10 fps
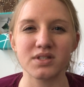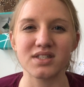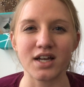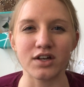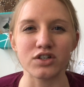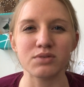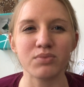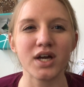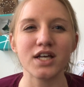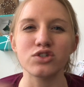style
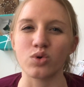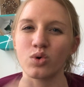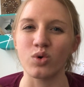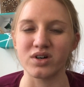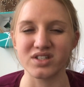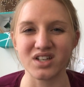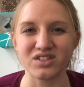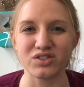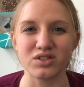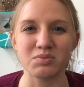spreads or
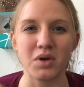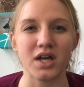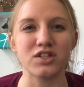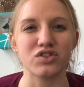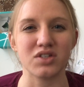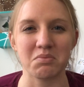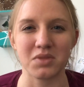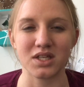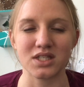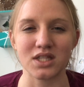horizontal spreads or
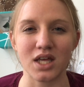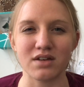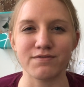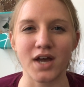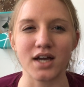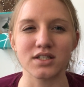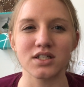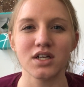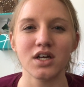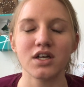something to that
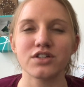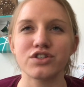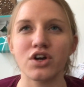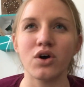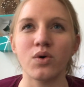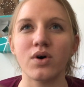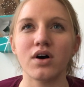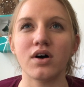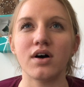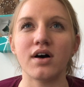effect. So
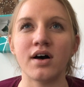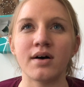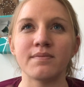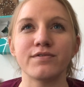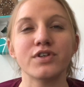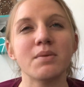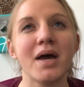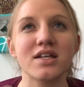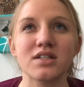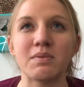for the
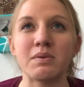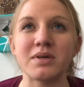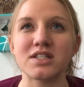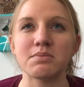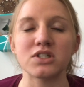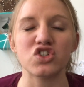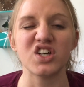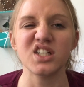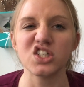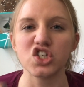past couple of months I've been
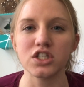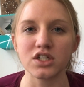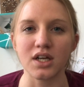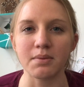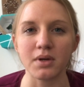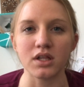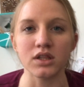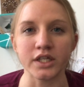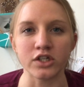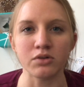trying to change it up a
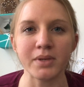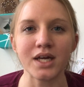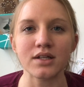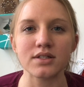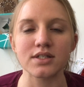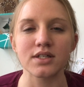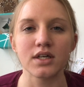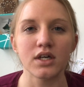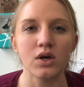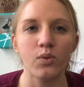little bit,
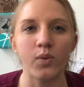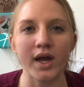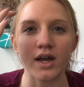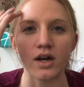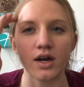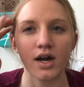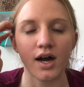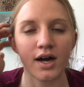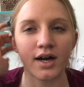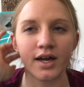where
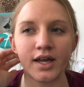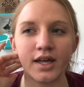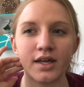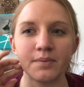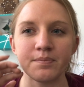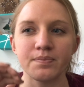I